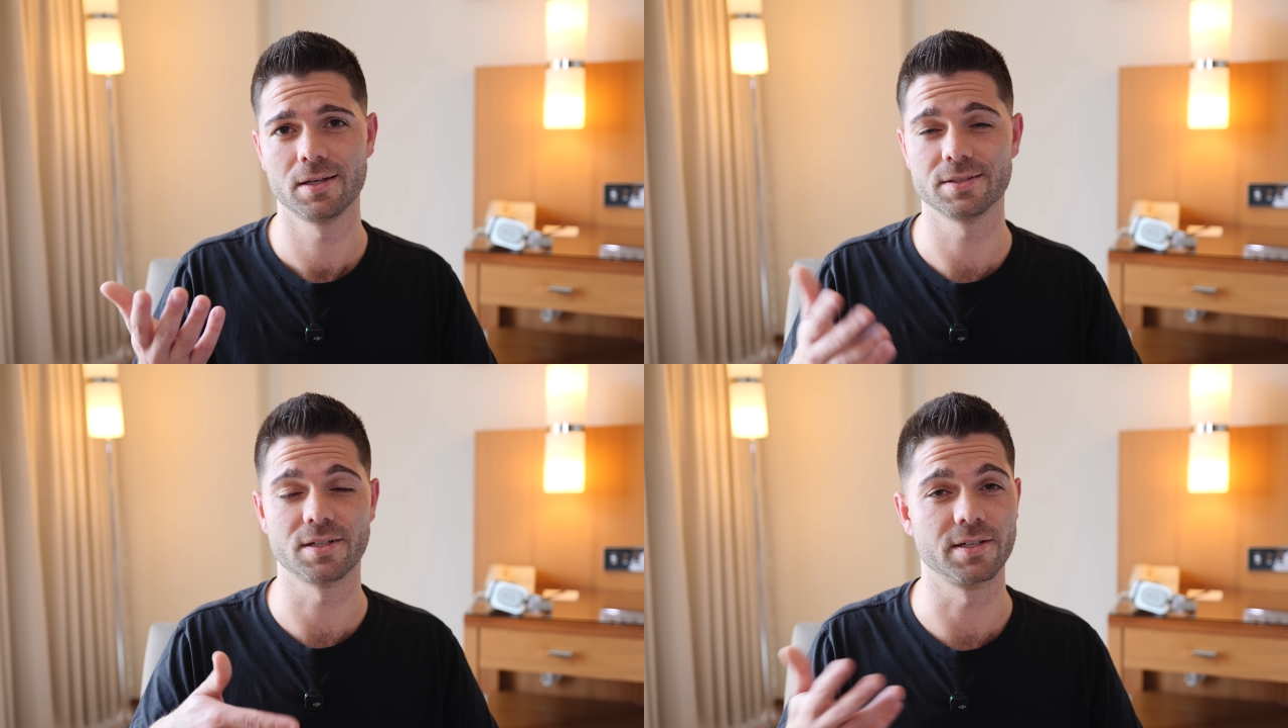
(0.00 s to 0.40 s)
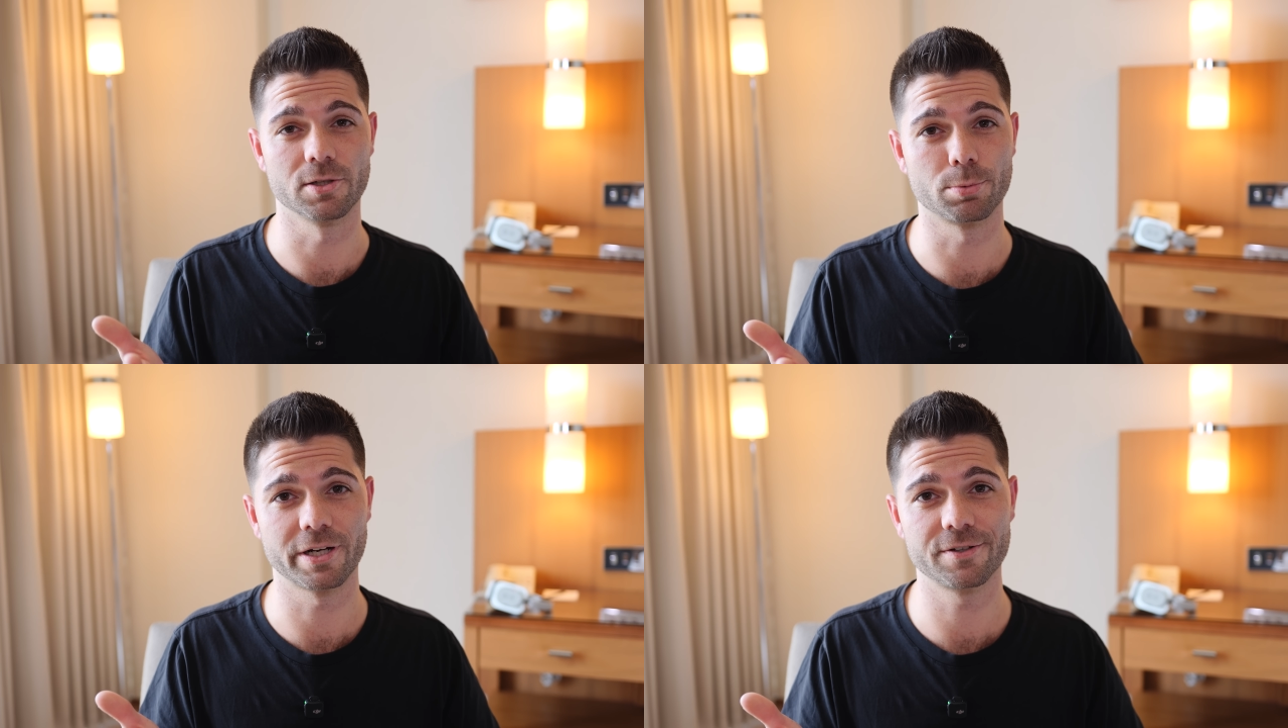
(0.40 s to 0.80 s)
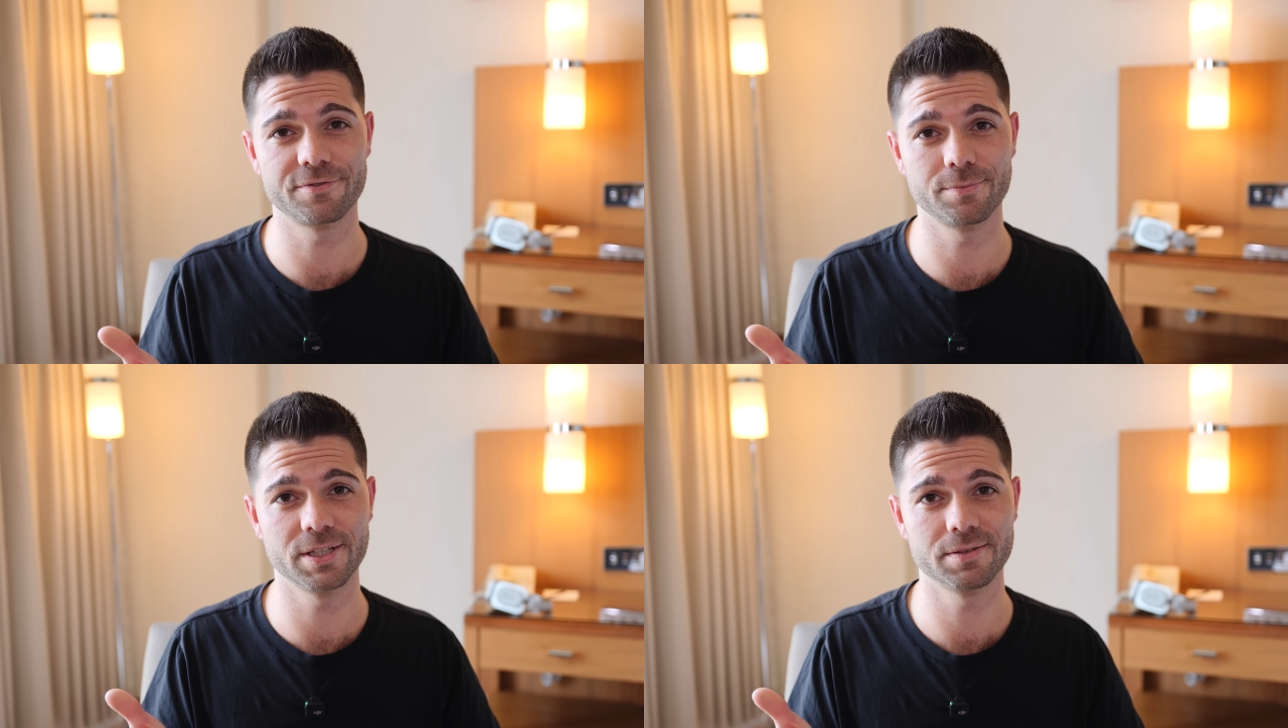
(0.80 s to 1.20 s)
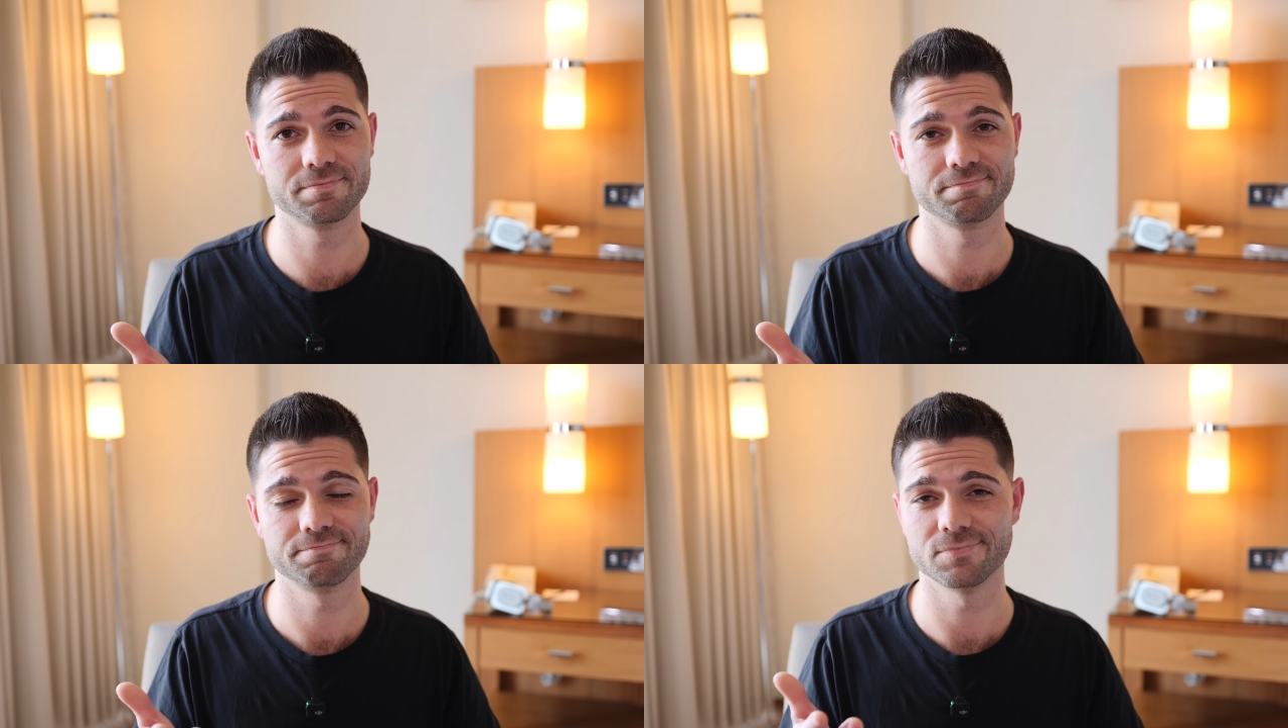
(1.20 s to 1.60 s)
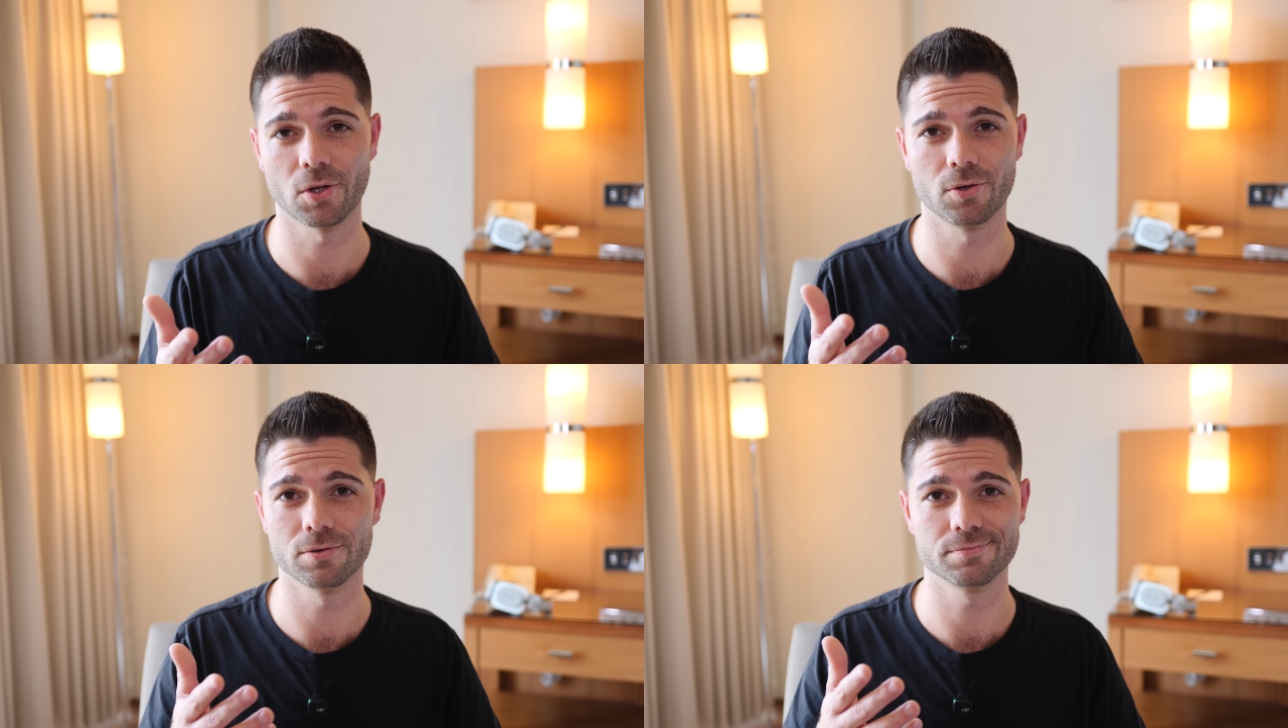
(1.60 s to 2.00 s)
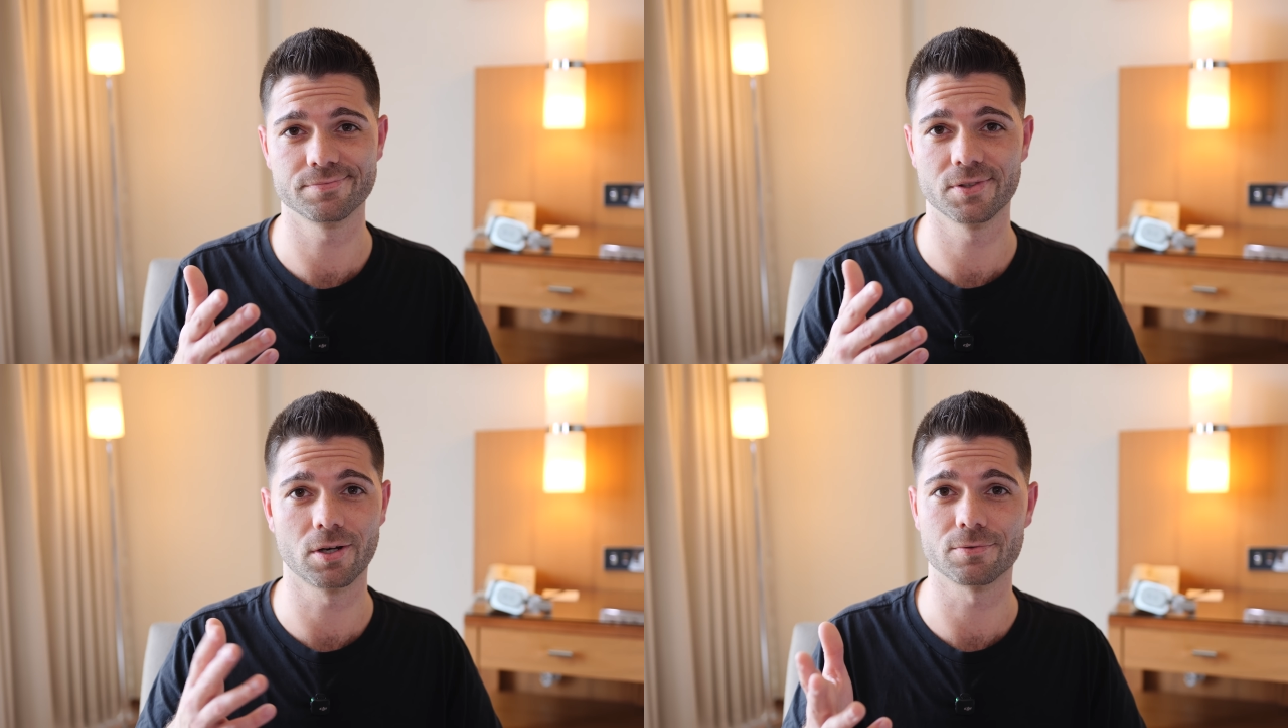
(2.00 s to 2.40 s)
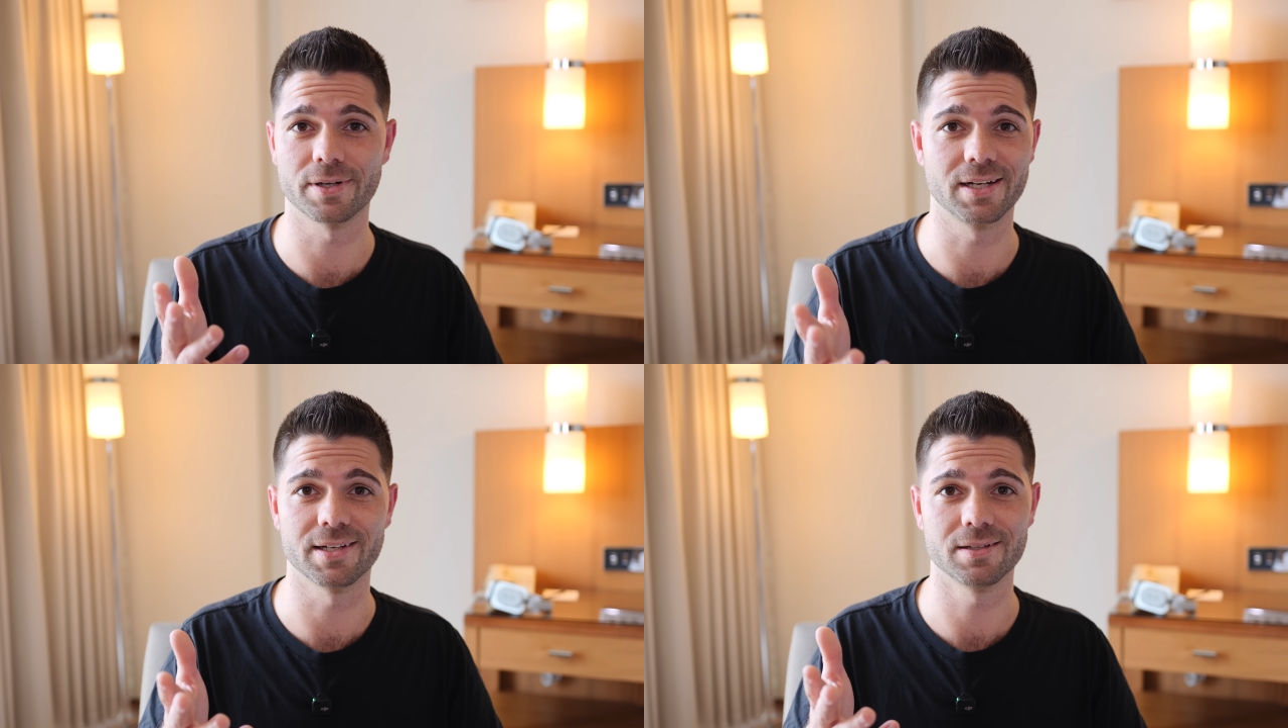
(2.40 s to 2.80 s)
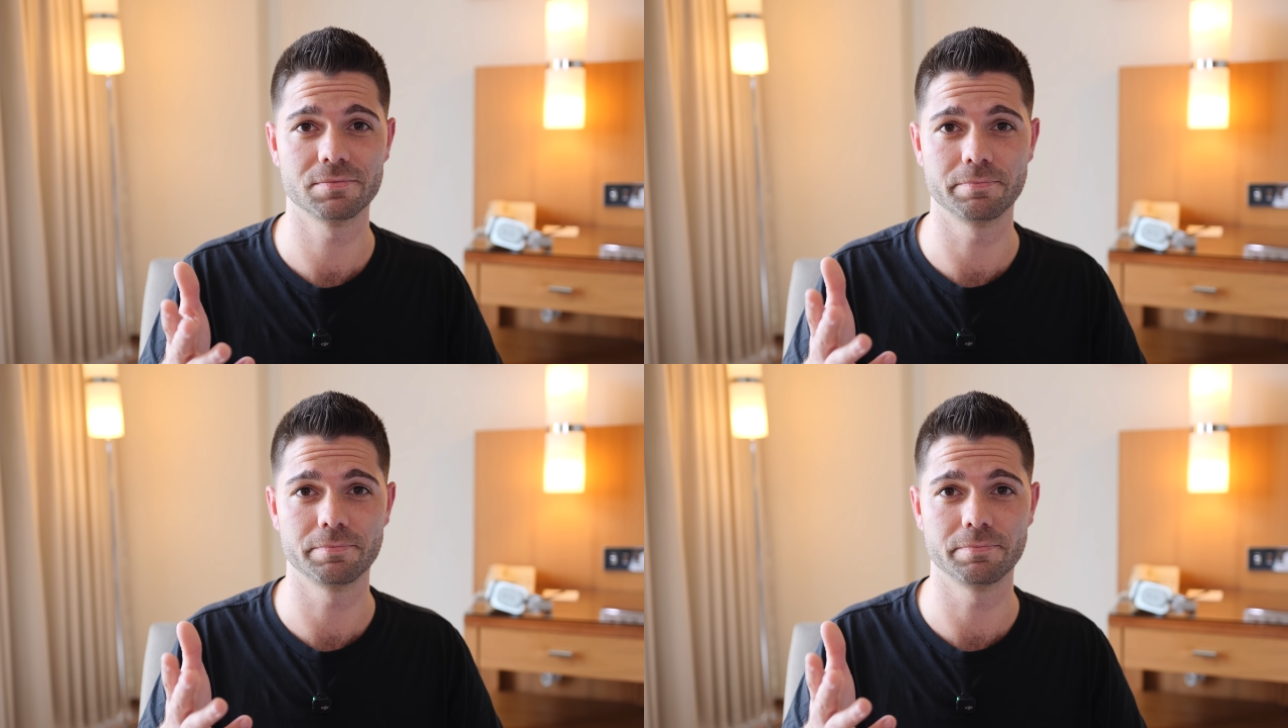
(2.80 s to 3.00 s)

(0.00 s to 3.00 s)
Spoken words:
Is it a deal breaker for me? No, not really,